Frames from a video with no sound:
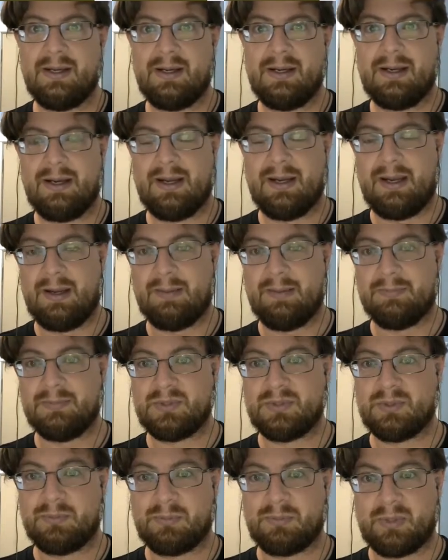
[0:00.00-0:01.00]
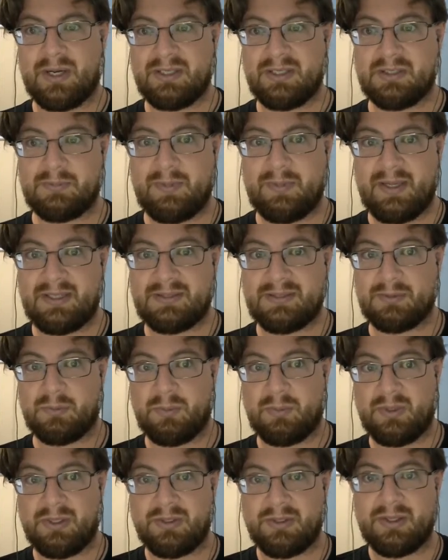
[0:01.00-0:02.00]
So Brightspace
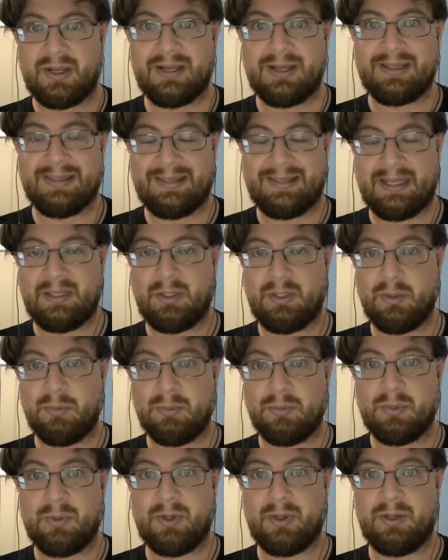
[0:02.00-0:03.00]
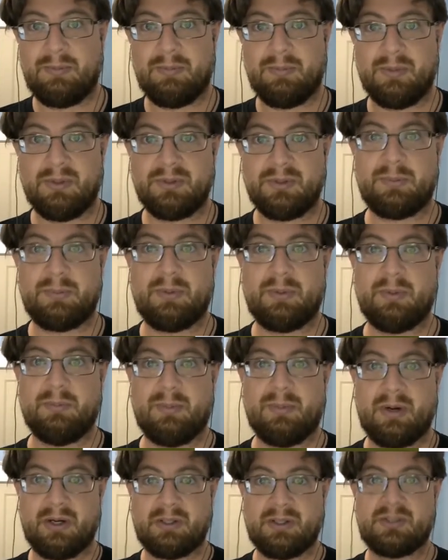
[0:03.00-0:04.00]
will not let you put multiple
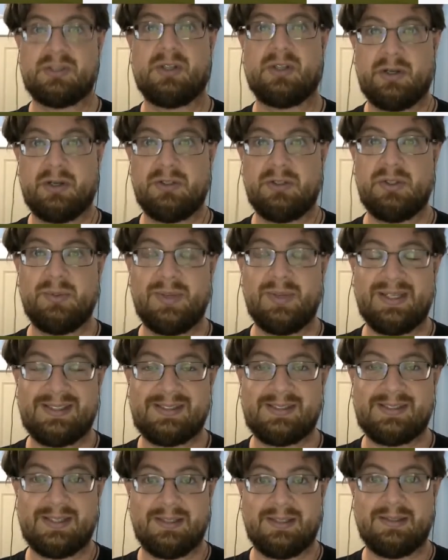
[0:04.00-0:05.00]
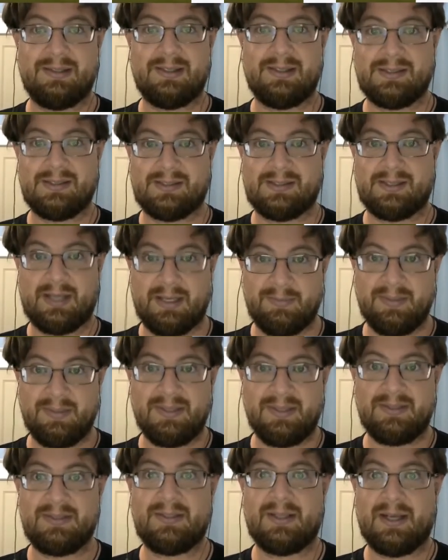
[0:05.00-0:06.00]
marks onto a single
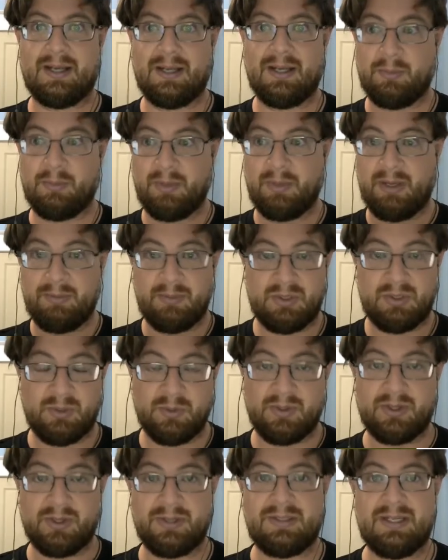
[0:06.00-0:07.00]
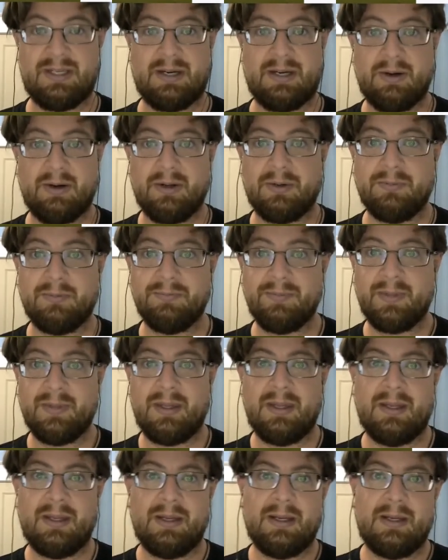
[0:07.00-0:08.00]
assignment the way we do in Ontario.
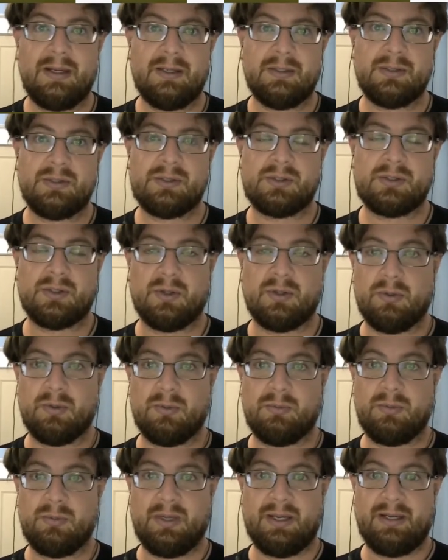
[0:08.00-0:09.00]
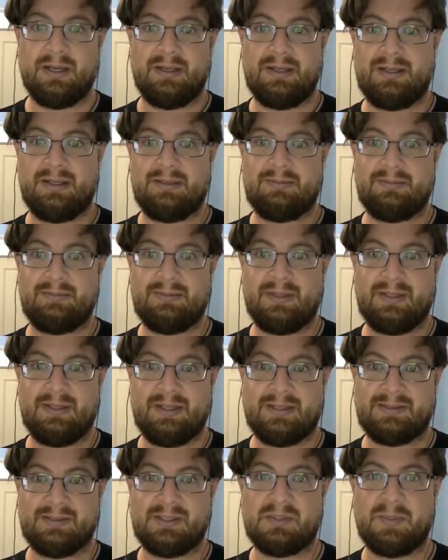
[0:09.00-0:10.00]
So
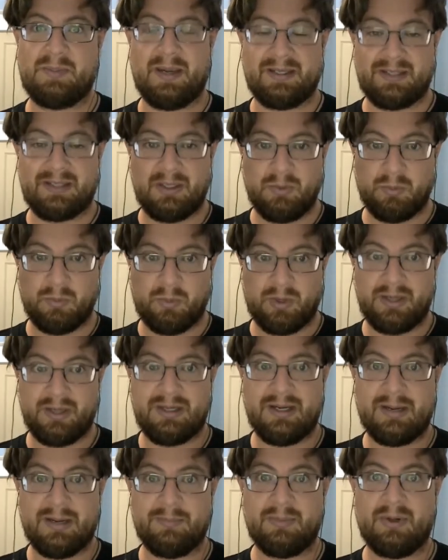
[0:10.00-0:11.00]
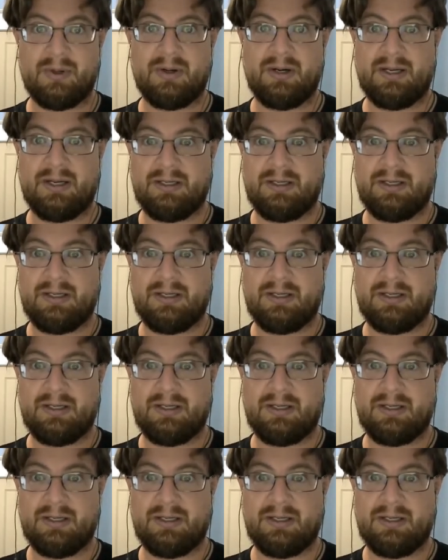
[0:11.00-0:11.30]
it's expecting one number and